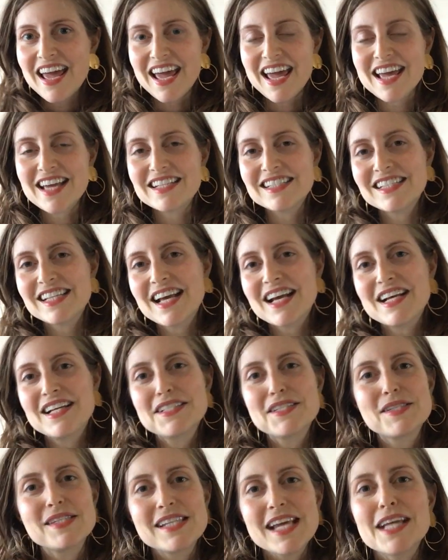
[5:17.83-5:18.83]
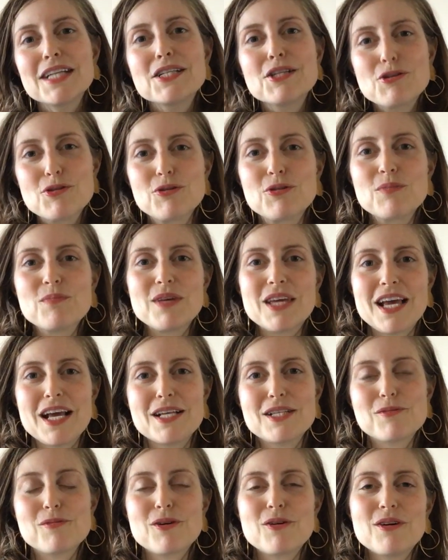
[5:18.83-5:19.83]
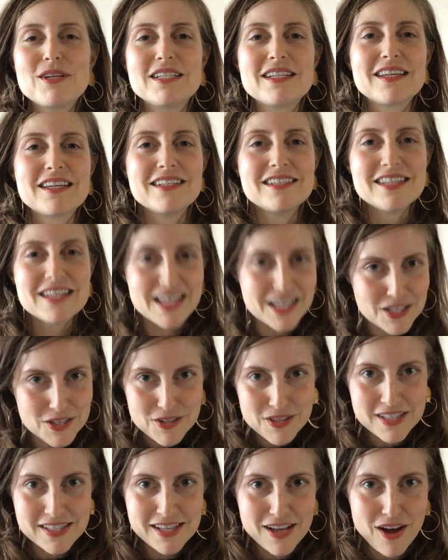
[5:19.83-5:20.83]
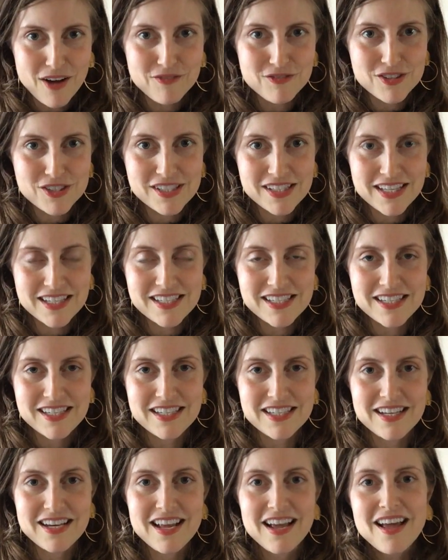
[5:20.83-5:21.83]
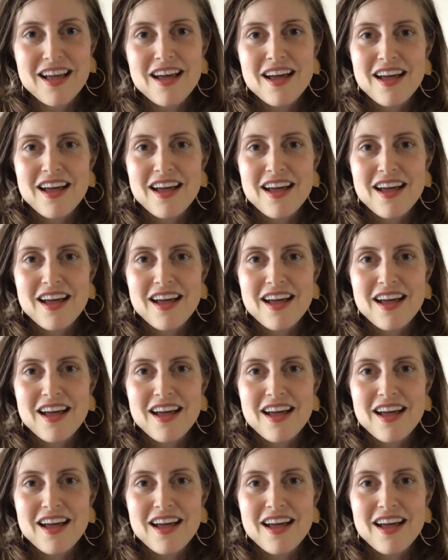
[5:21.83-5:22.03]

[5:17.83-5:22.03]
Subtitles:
And stay tuned, because we're going to continue this conversation